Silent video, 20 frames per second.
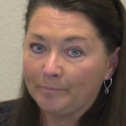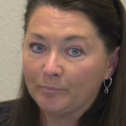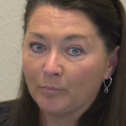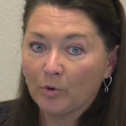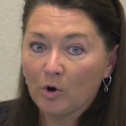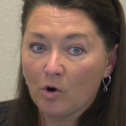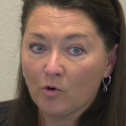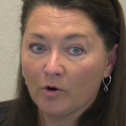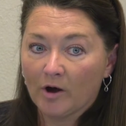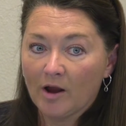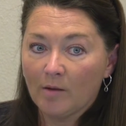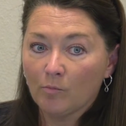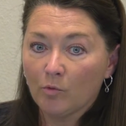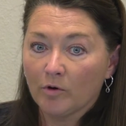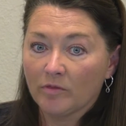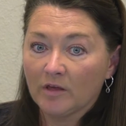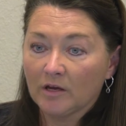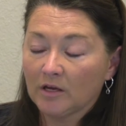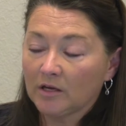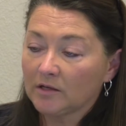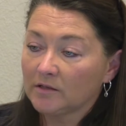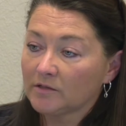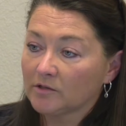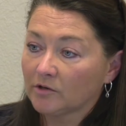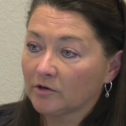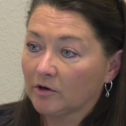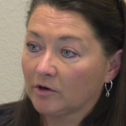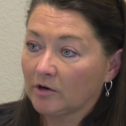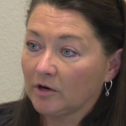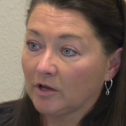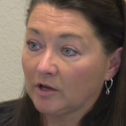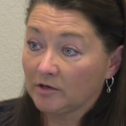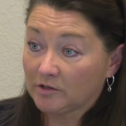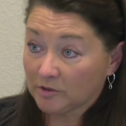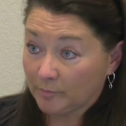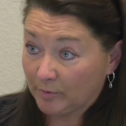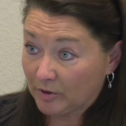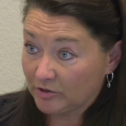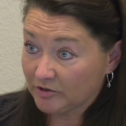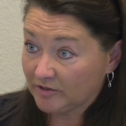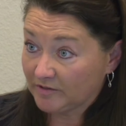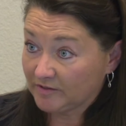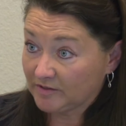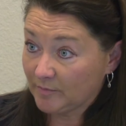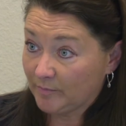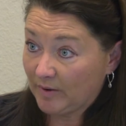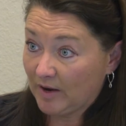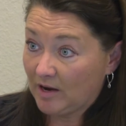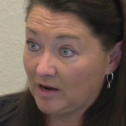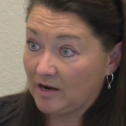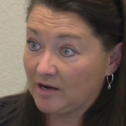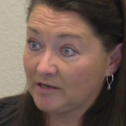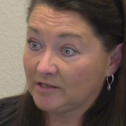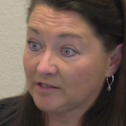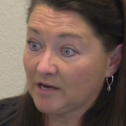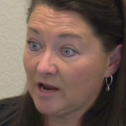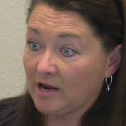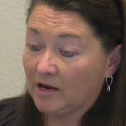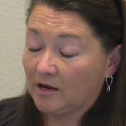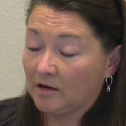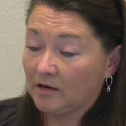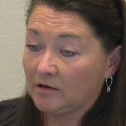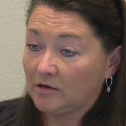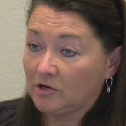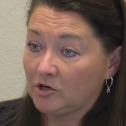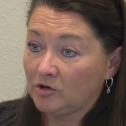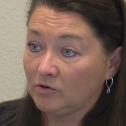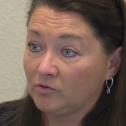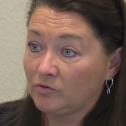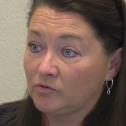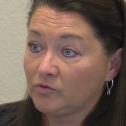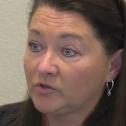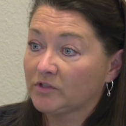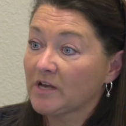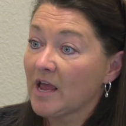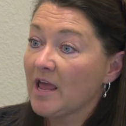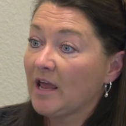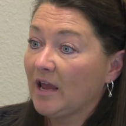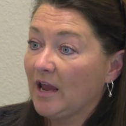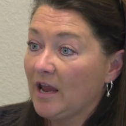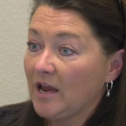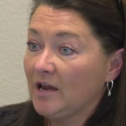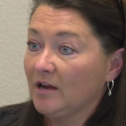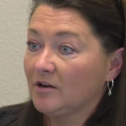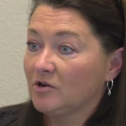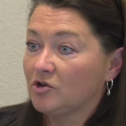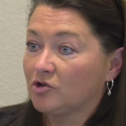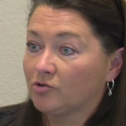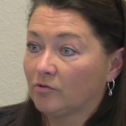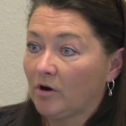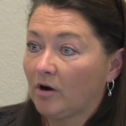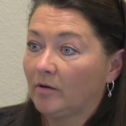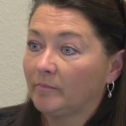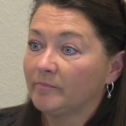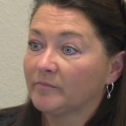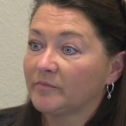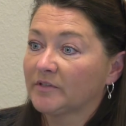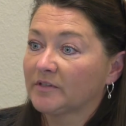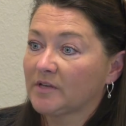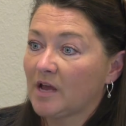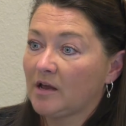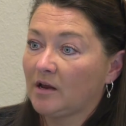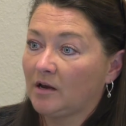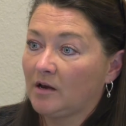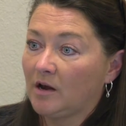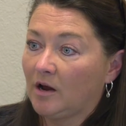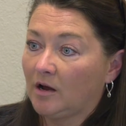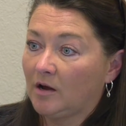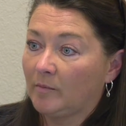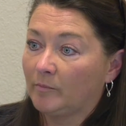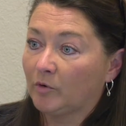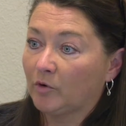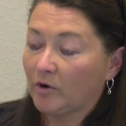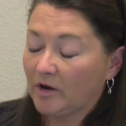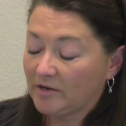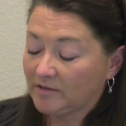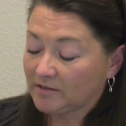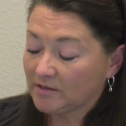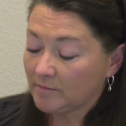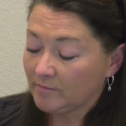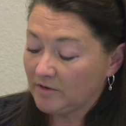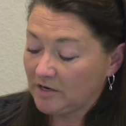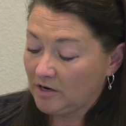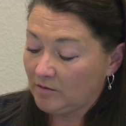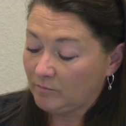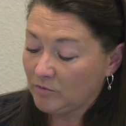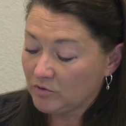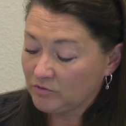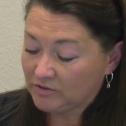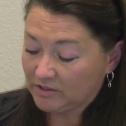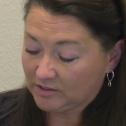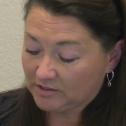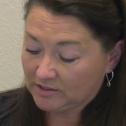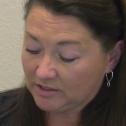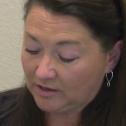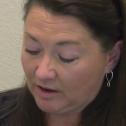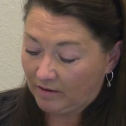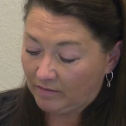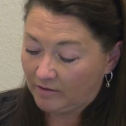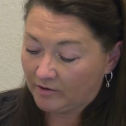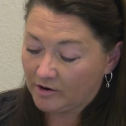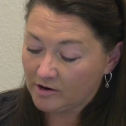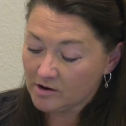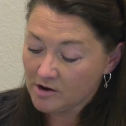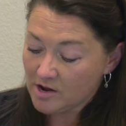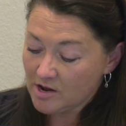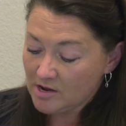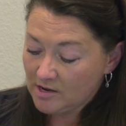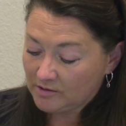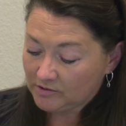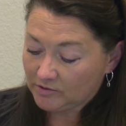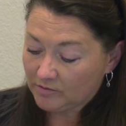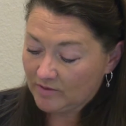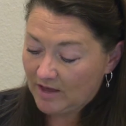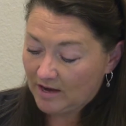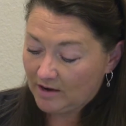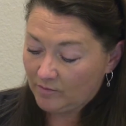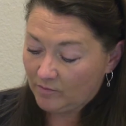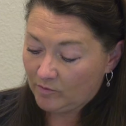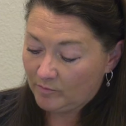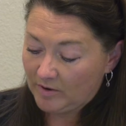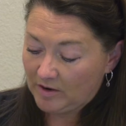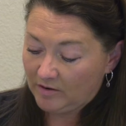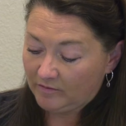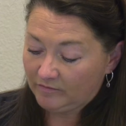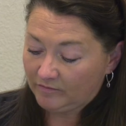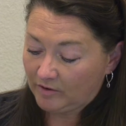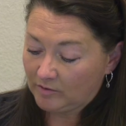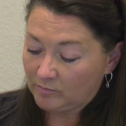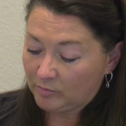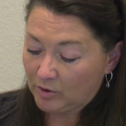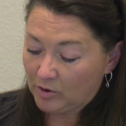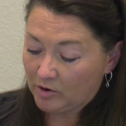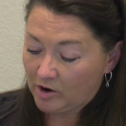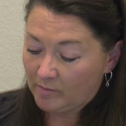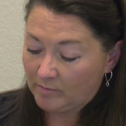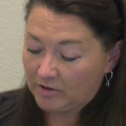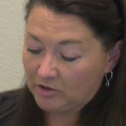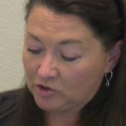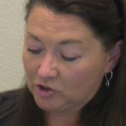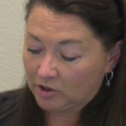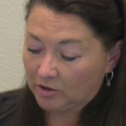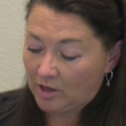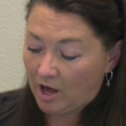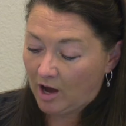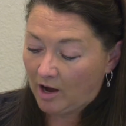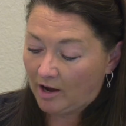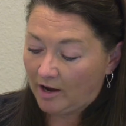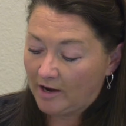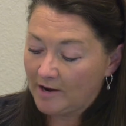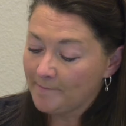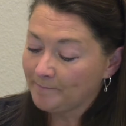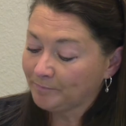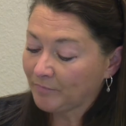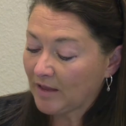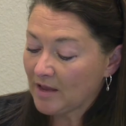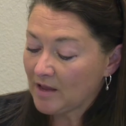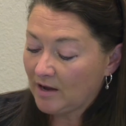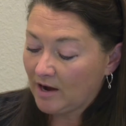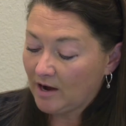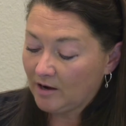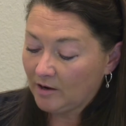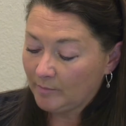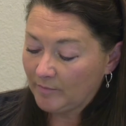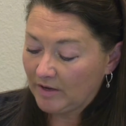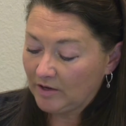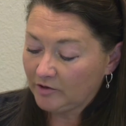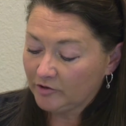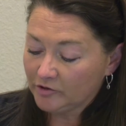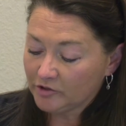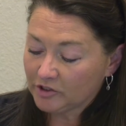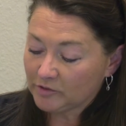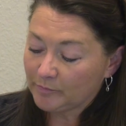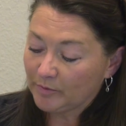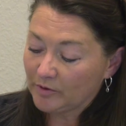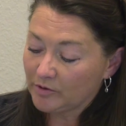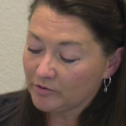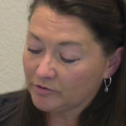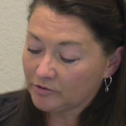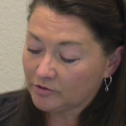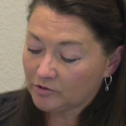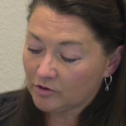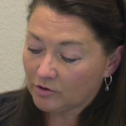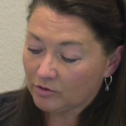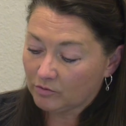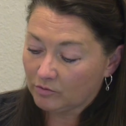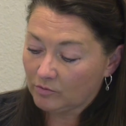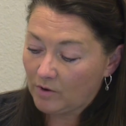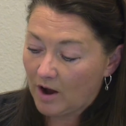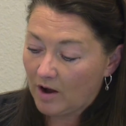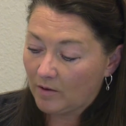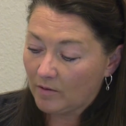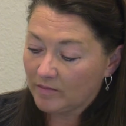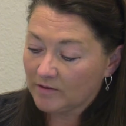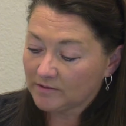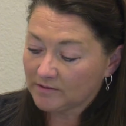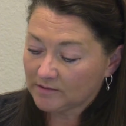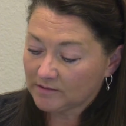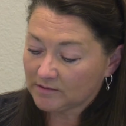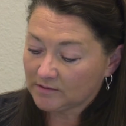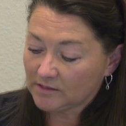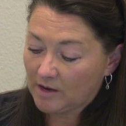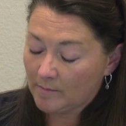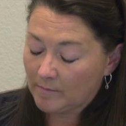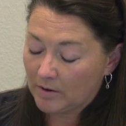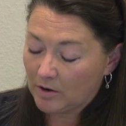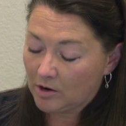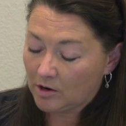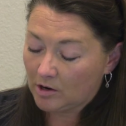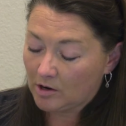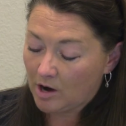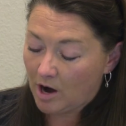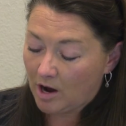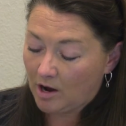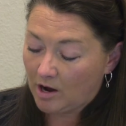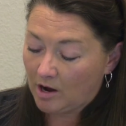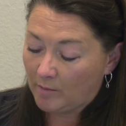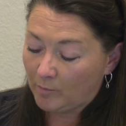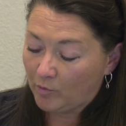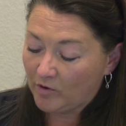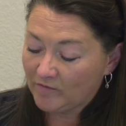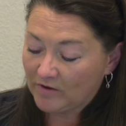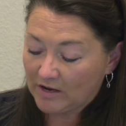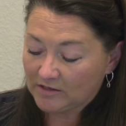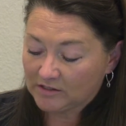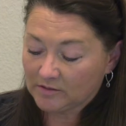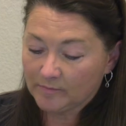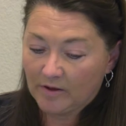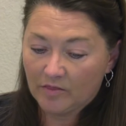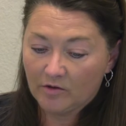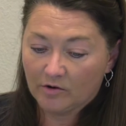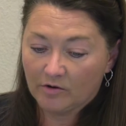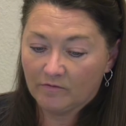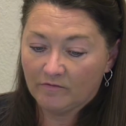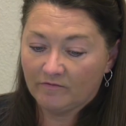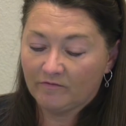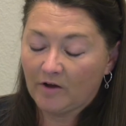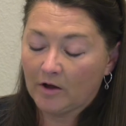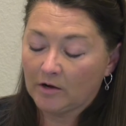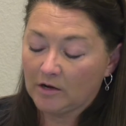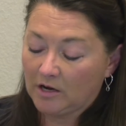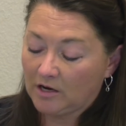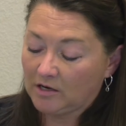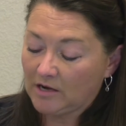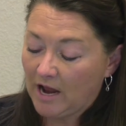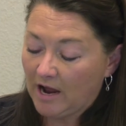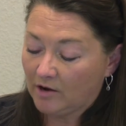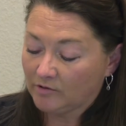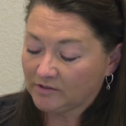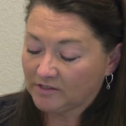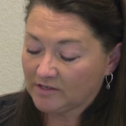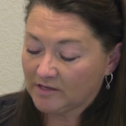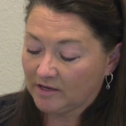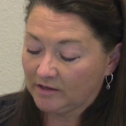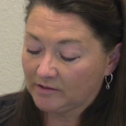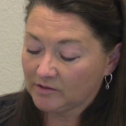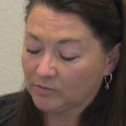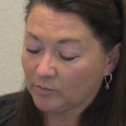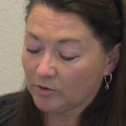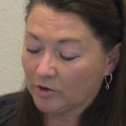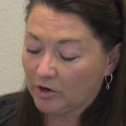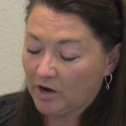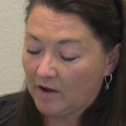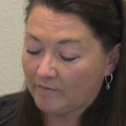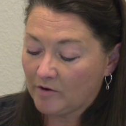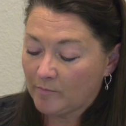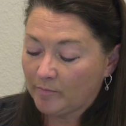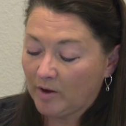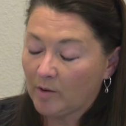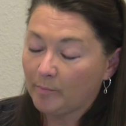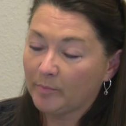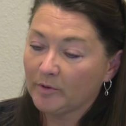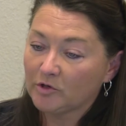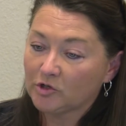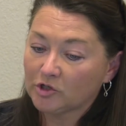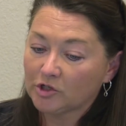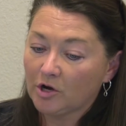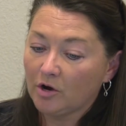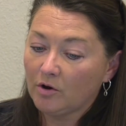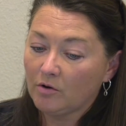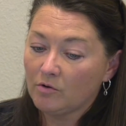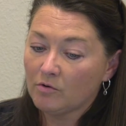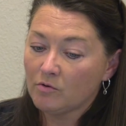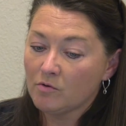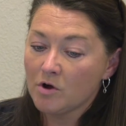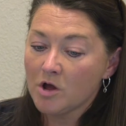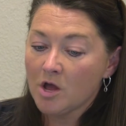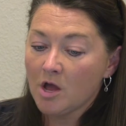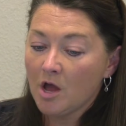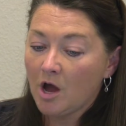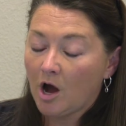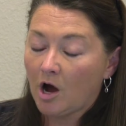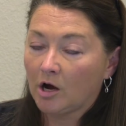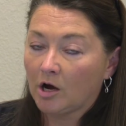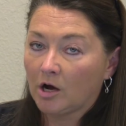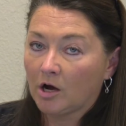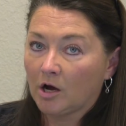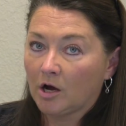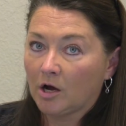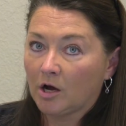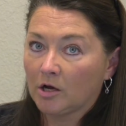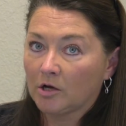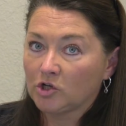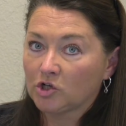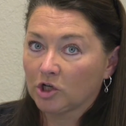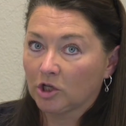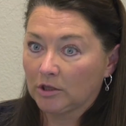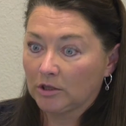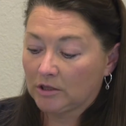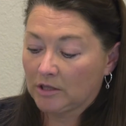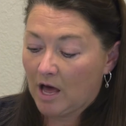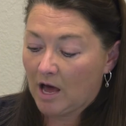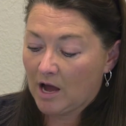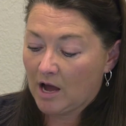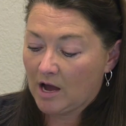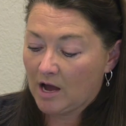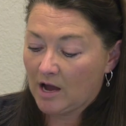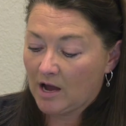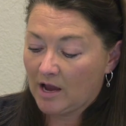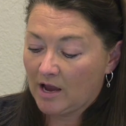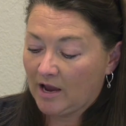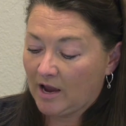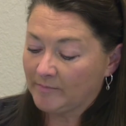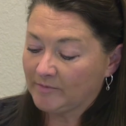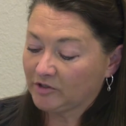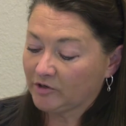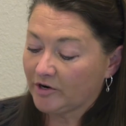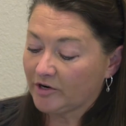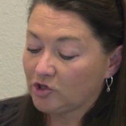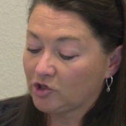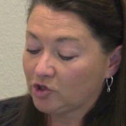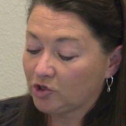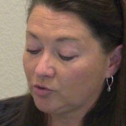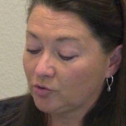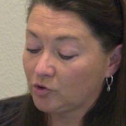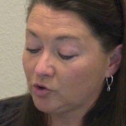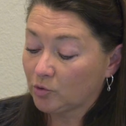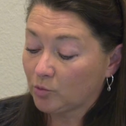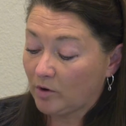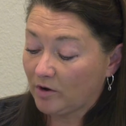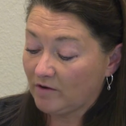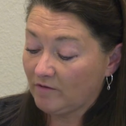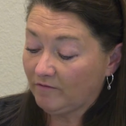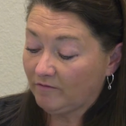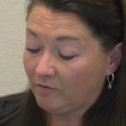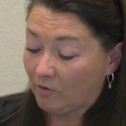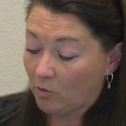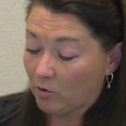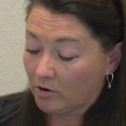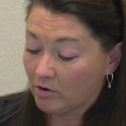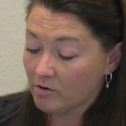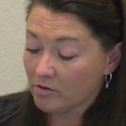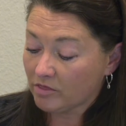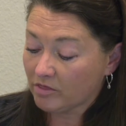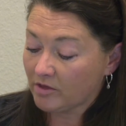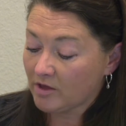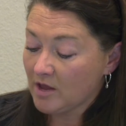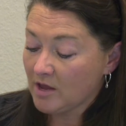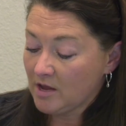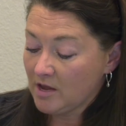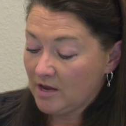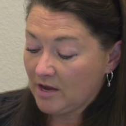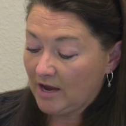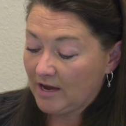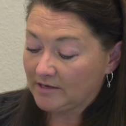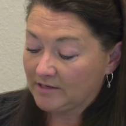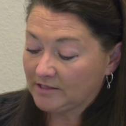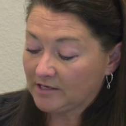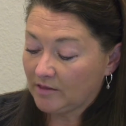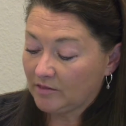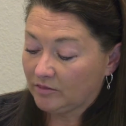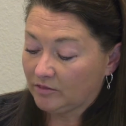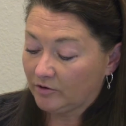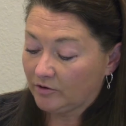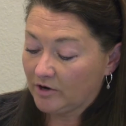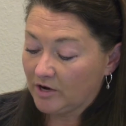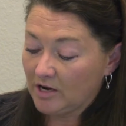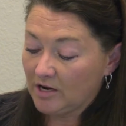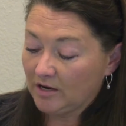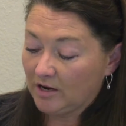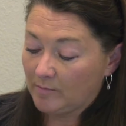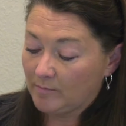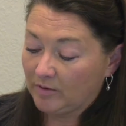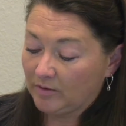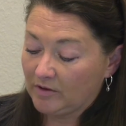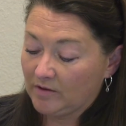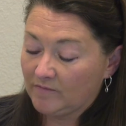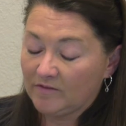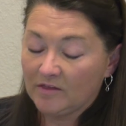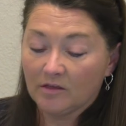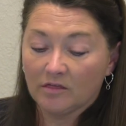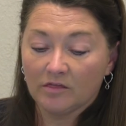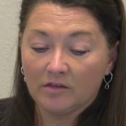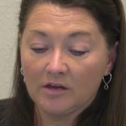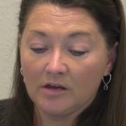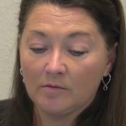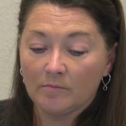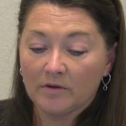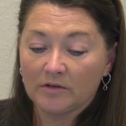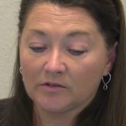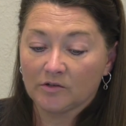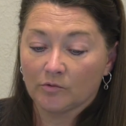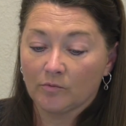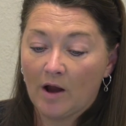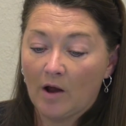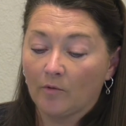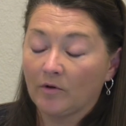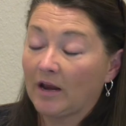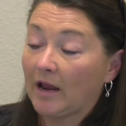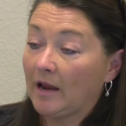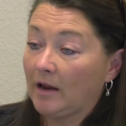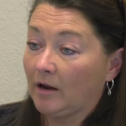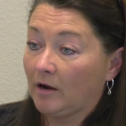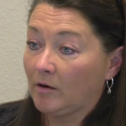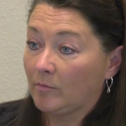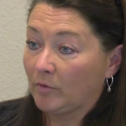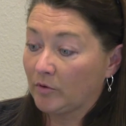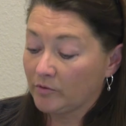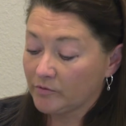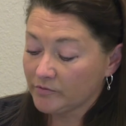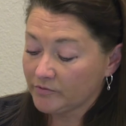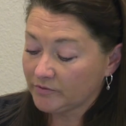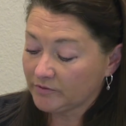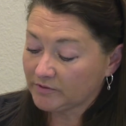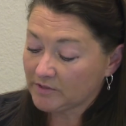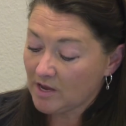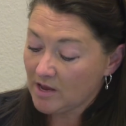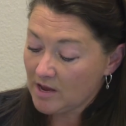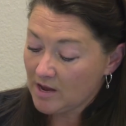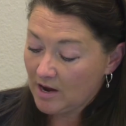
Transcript: program where the kids are going to get to participate and use hand drums and create some neat music together. So that will be a fun program in July. Interspersed throughout the summer, we've got some other fun in-house things. We're going to have a puppet show on June 24th. At 10:30. I believe the theme is around animals.